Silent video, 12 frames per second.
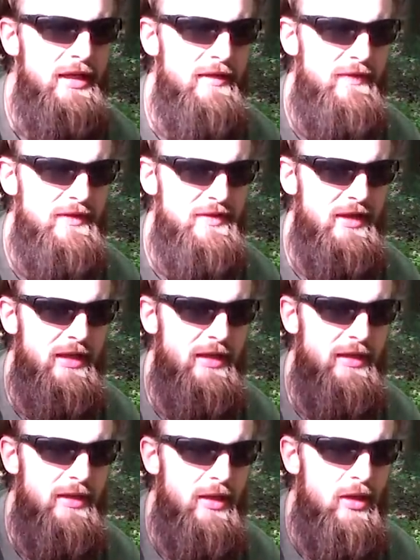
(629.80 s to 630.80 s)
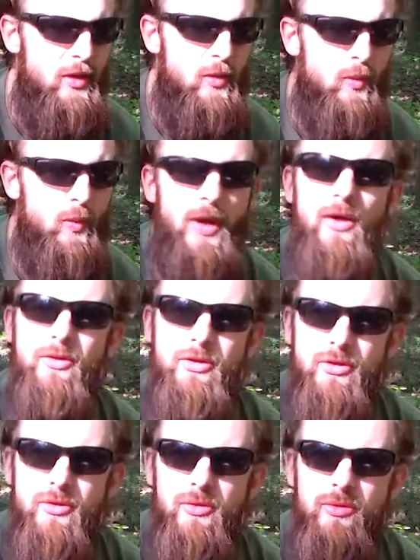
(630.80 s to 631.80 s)
if it's a
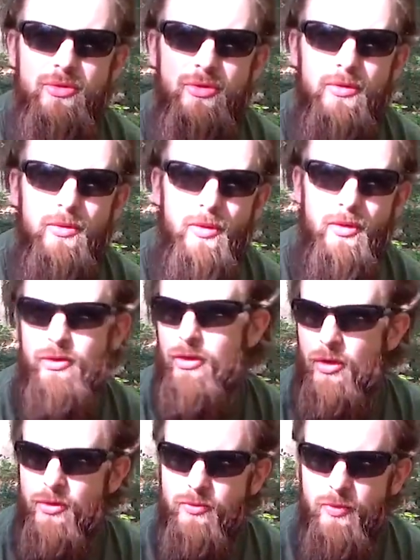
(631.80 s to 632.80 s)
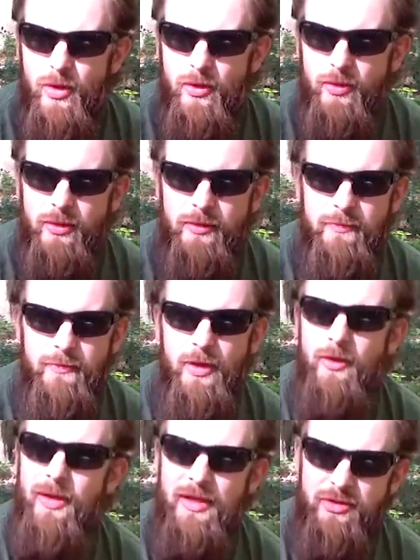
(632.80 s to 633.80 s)
well-used or known road,
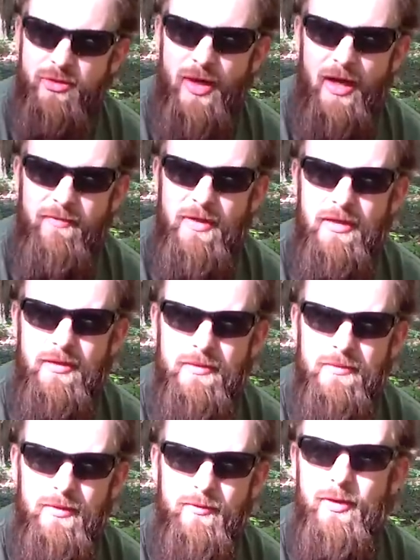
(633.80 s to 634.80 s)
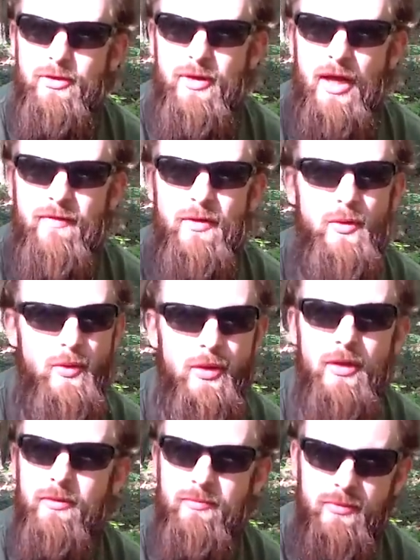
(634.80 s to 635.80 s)
lots of traffic, foot traffic
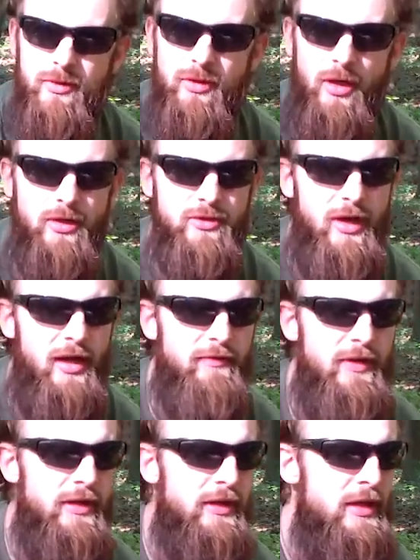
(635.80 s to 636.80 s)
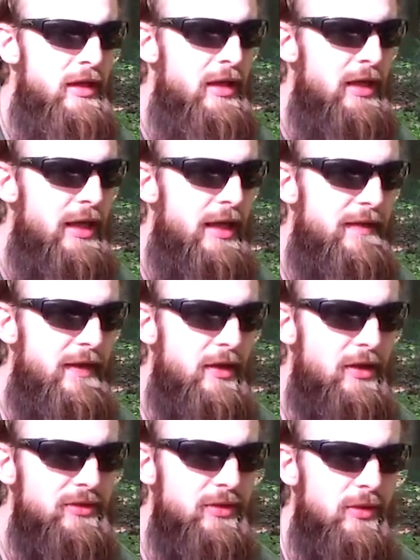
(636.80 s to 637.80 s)
or car traffic, and
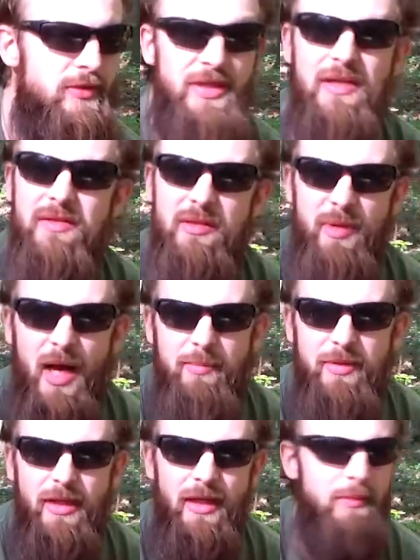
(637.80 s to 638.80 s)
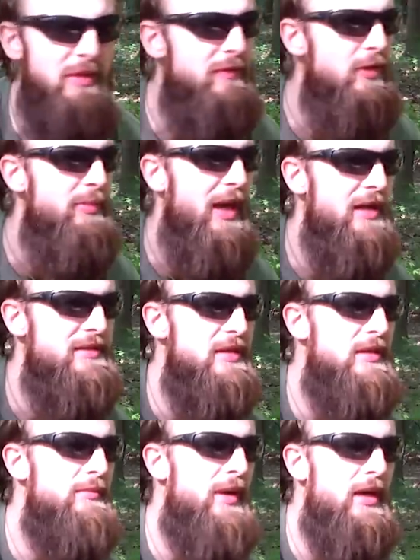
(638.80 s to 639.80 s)
then also densely populated. I mean, if you're
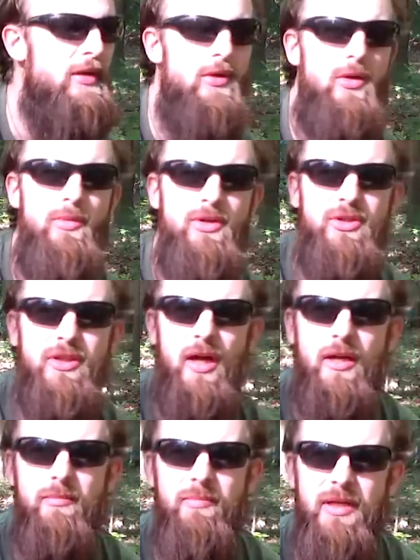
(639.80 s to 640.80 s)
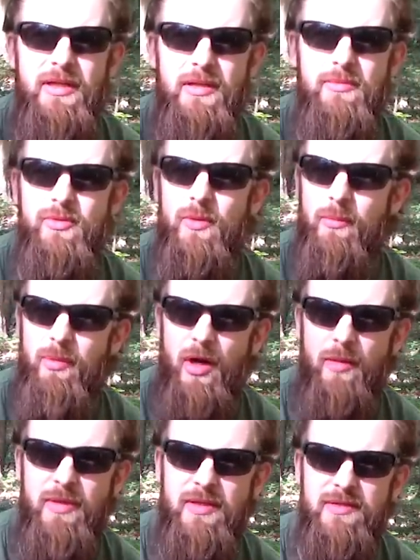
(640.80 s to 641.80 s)
passing by a whole bunch of condominiums or
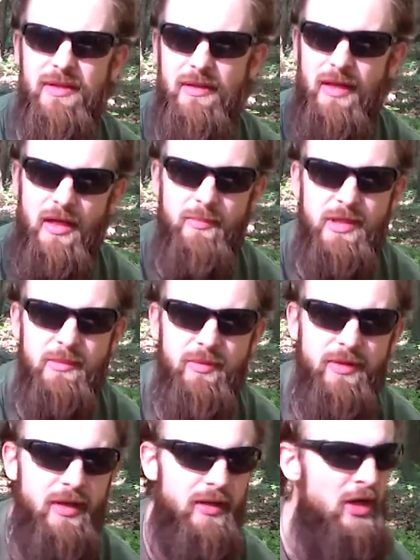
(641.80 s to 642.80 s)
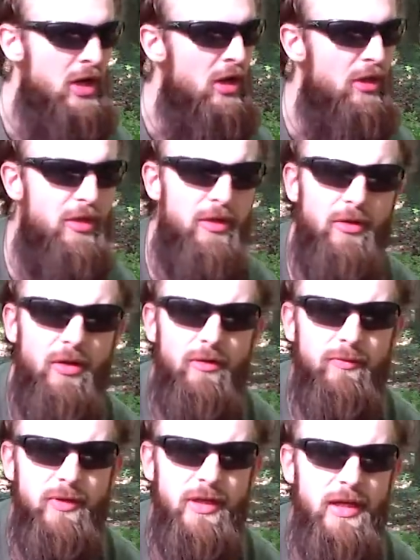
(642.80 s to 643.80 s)
apartments, a lot of people there, they're
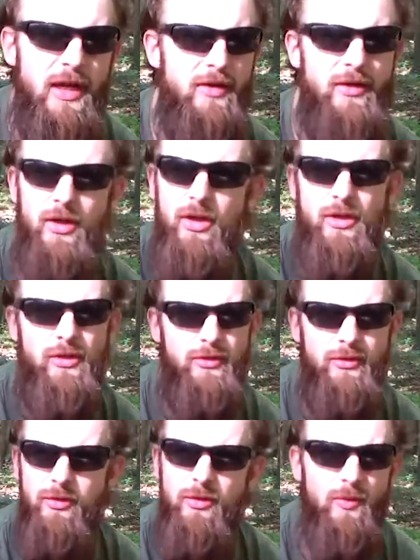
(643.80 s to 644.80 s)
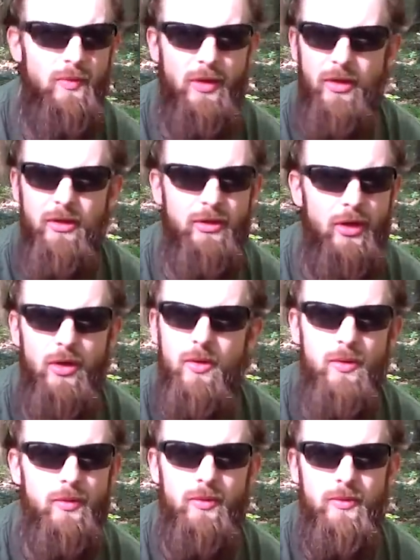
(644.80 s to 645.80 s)
all freaking out. You don't want to
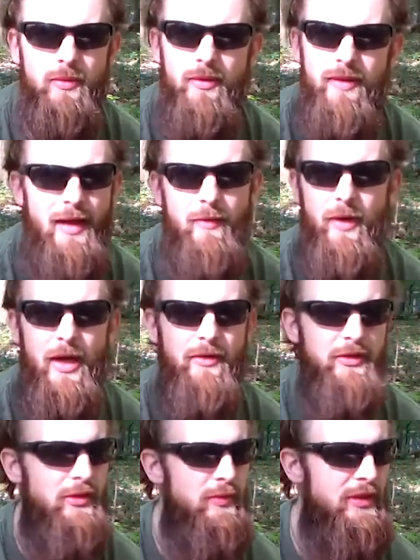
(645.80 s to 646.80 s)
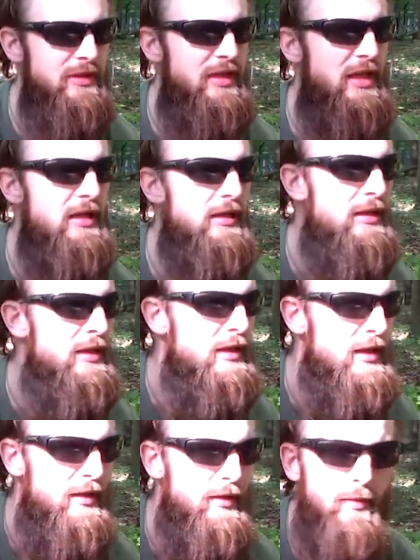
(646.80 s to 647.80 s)
go that route. You want to take
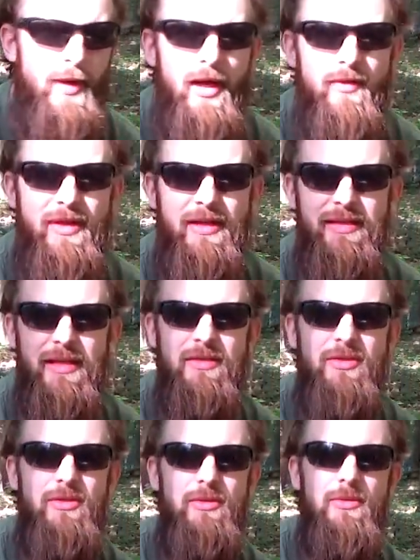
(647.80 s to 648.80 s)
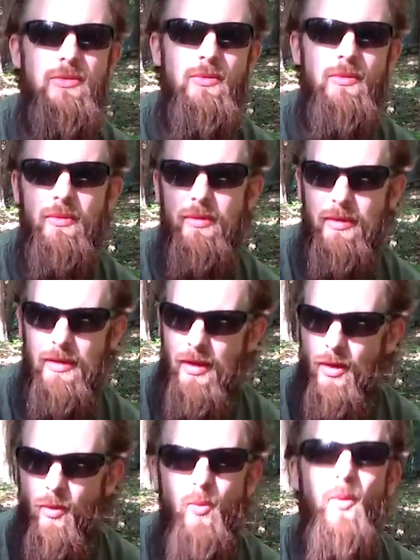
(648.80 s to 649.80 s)
the route that takes you
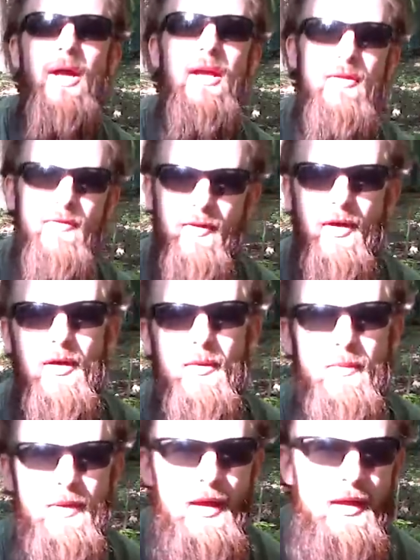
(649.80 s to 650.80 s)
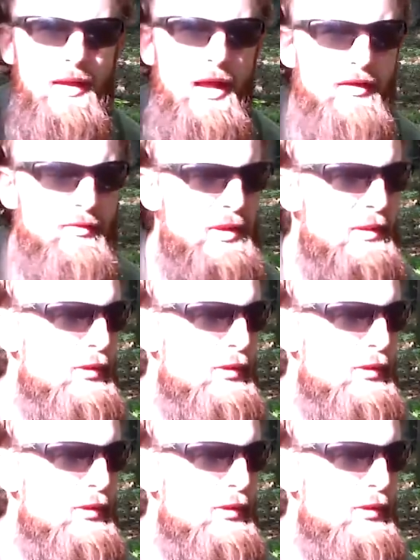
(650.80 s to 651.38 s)
away from a lot of